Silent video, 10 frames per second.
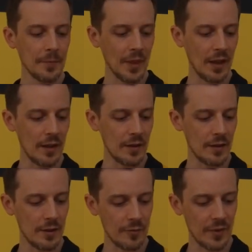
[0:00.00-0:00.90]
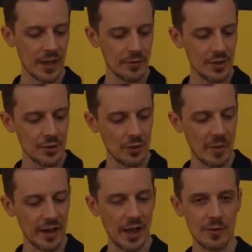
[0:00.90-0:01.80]
and the factory
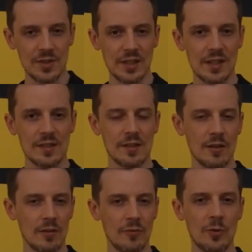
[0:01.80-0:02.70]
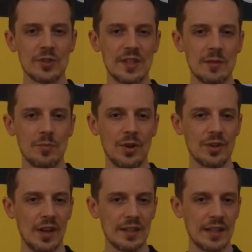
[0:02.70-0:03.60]
turbine housing is
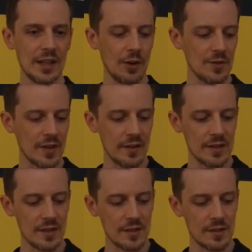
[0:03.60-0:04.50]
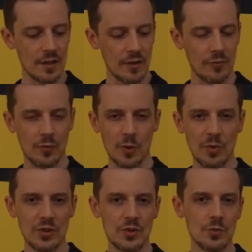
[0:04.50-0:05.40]
14.9 kilos, and this is
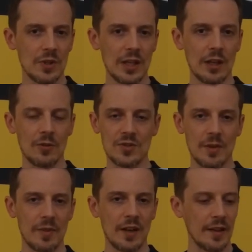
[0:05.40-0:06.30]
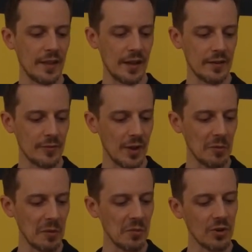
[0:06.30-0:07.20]
4.2 kilos, something like that, if I
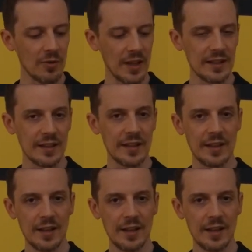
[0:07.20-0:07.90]
remember correctly.